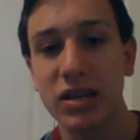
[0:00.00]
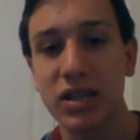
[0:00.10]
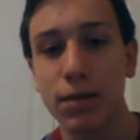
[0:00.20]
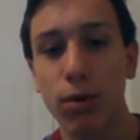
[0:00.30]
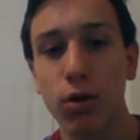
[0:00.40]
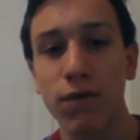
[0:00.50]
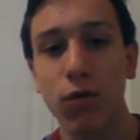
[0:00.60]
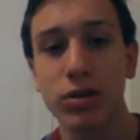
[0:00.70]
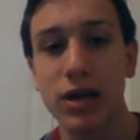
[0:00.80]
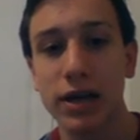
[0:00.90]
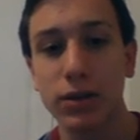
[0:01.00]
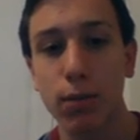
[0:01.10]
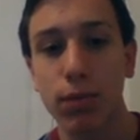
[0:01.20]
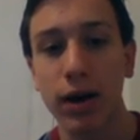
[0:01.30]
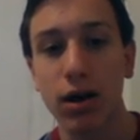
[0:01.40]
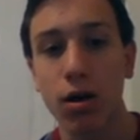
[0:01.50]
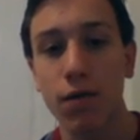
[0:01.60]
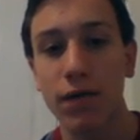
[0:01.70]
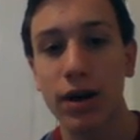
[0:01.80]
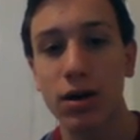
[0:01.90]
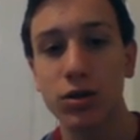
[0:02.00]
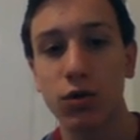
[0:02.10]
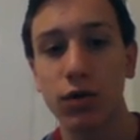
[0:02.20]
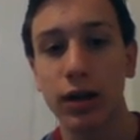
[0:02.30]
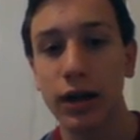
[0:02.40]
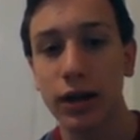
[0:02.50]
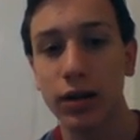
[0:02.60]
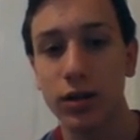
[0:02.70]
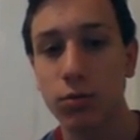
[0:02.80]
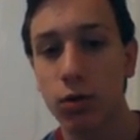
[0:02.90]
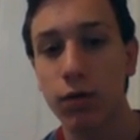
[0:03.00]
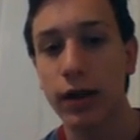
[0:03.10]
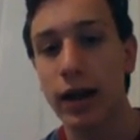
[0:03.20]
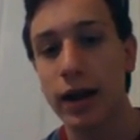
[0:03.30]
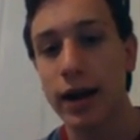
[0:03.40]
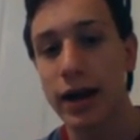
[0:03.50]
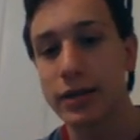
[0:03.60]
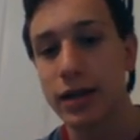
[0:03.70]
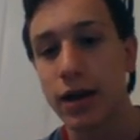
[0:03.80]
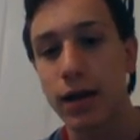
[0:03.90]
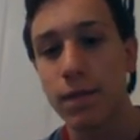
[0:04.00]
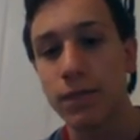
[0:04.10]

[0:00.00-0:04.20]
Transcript: a piece of the polar vortex break off, and there's your really where it really connects.